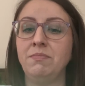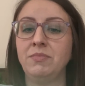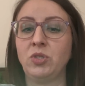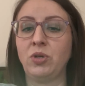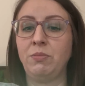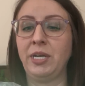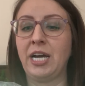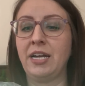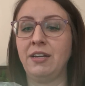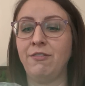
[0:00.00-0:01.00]
So it'd be
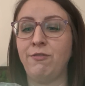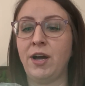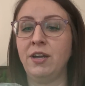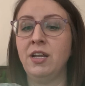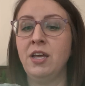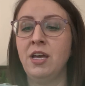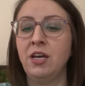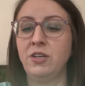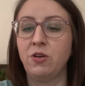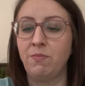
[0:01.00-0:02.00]
kind of fun.
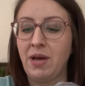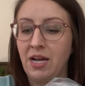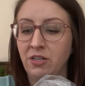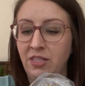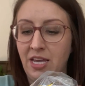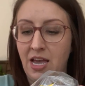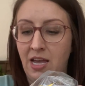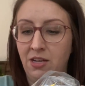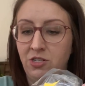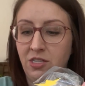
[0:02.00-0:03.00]
No matter the
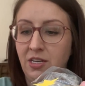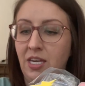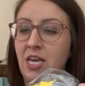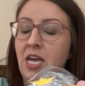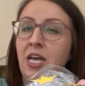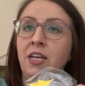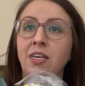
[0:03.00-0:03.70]
age of the kid,